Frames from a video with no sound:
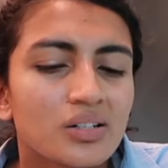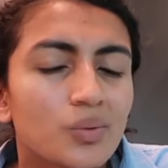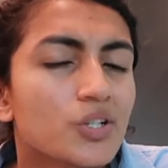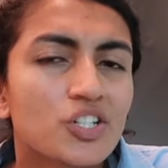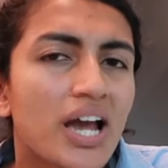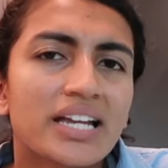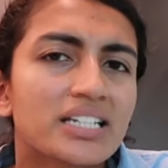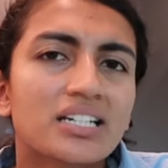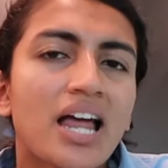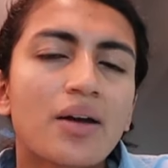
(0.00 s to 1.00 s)
which I
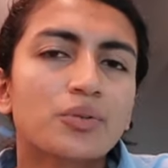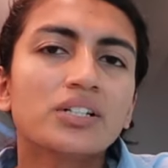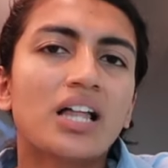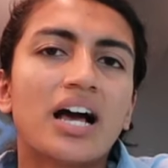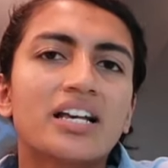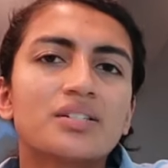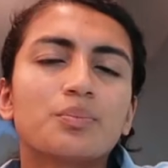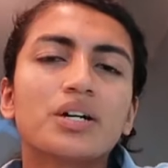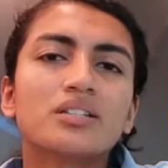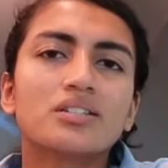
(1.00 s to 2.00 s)
did not realize.
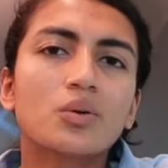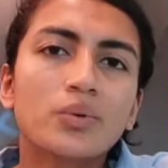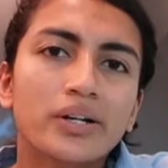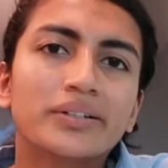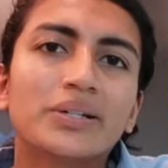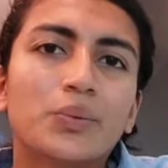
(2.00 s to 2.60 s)
But don't worry,